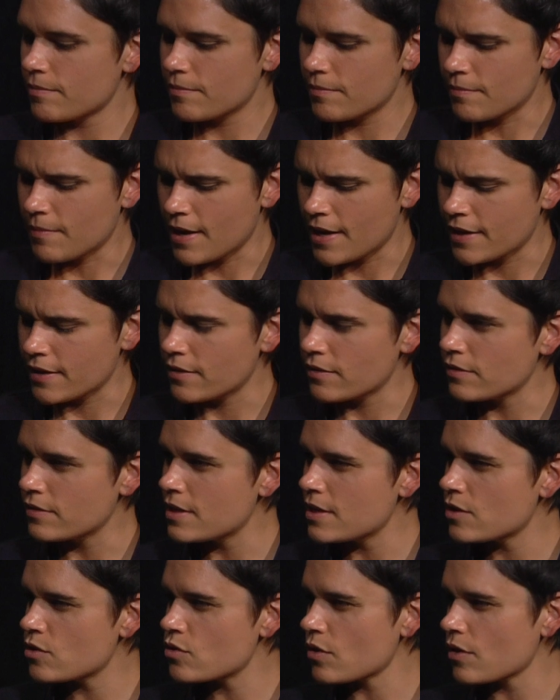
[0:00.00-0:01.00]
my
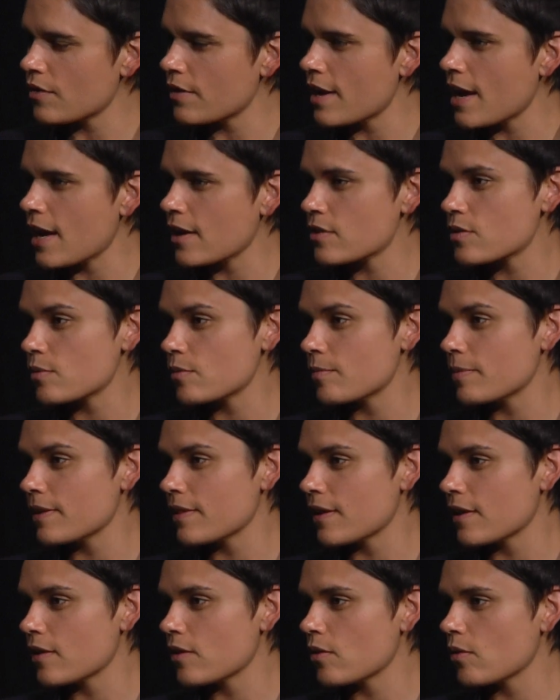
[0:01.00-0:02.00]
knee-jerk reaction would be
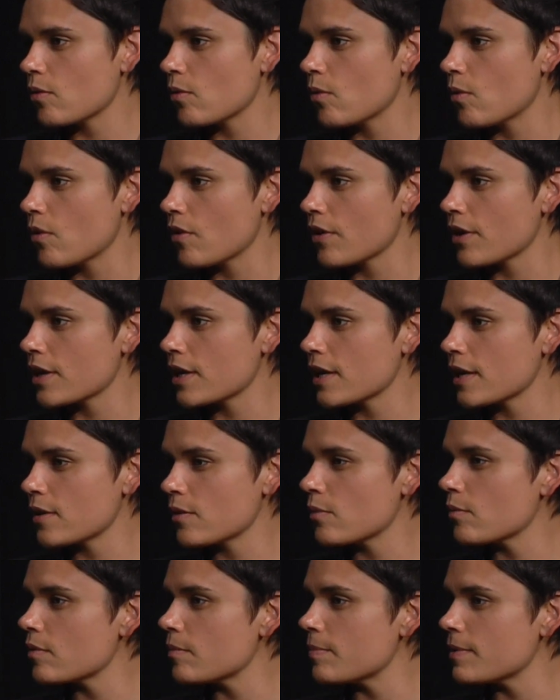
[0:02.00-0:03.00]
like
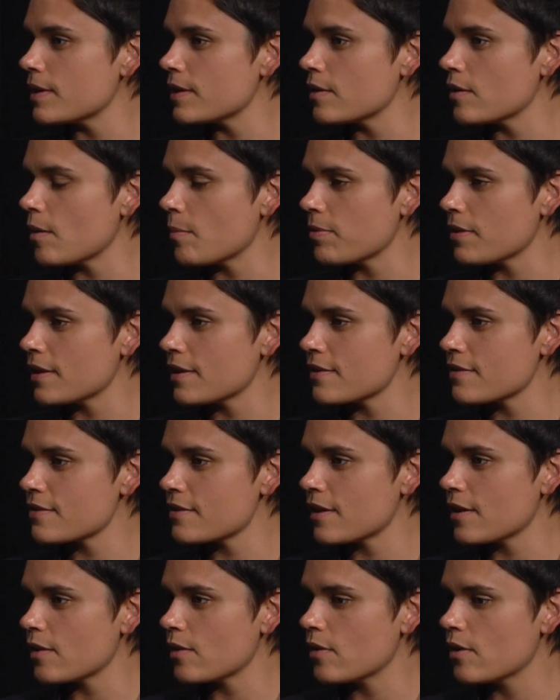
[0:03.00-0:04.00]
Oregon would be a place
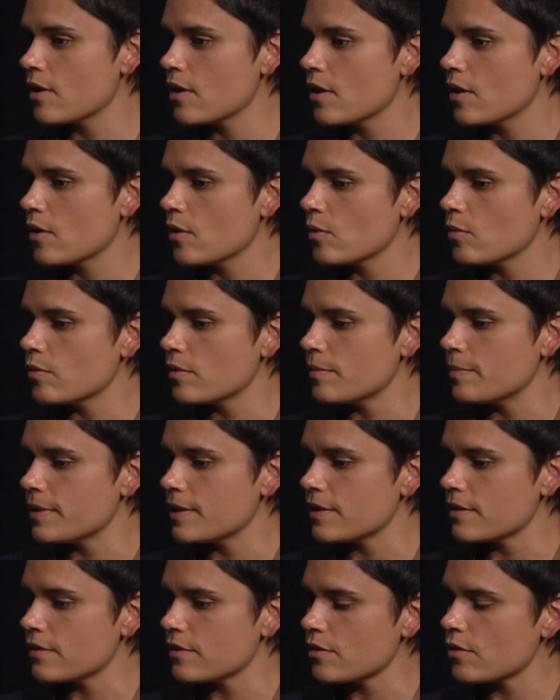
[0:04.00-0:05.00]
that would
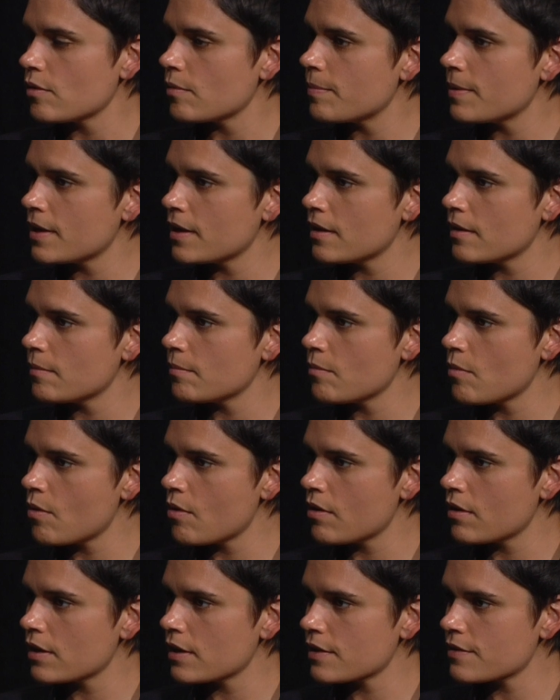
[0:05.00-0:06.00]
be a little bit
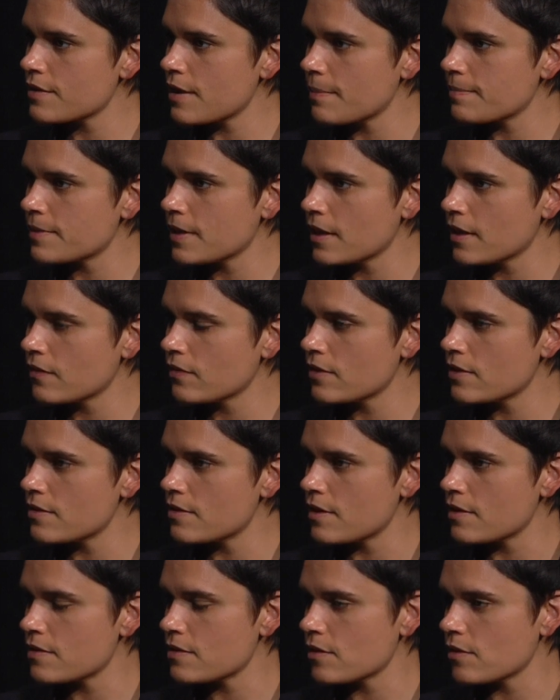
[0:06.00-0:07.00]
more accepting than
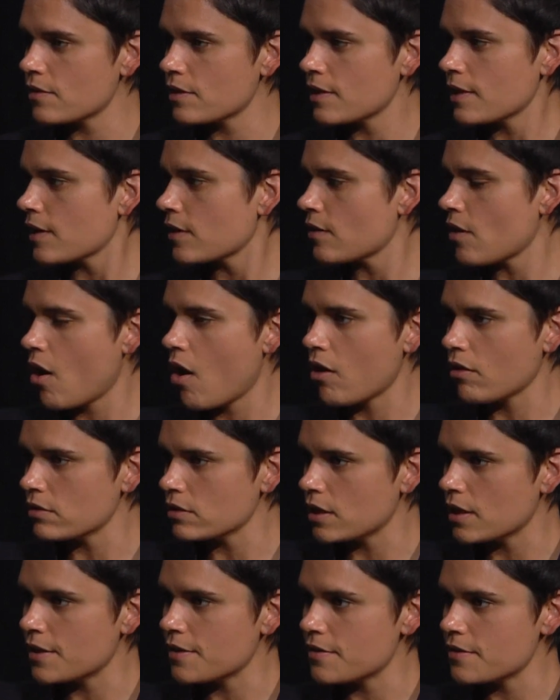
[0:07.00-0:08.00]
necessarily like
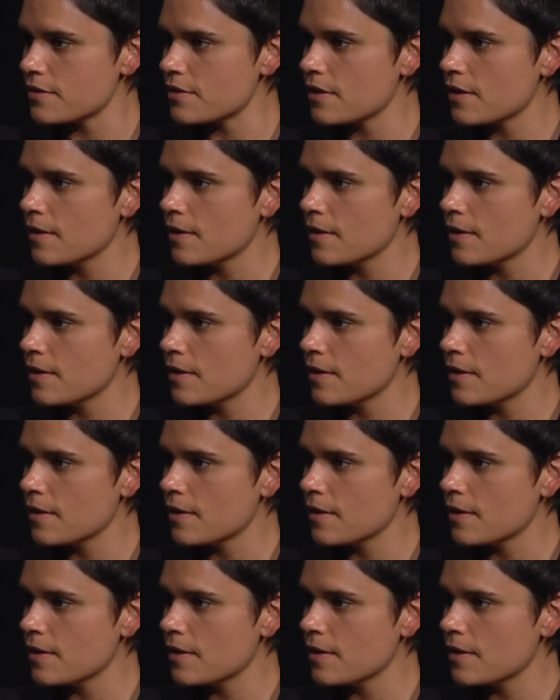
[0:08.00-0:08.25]
Heartland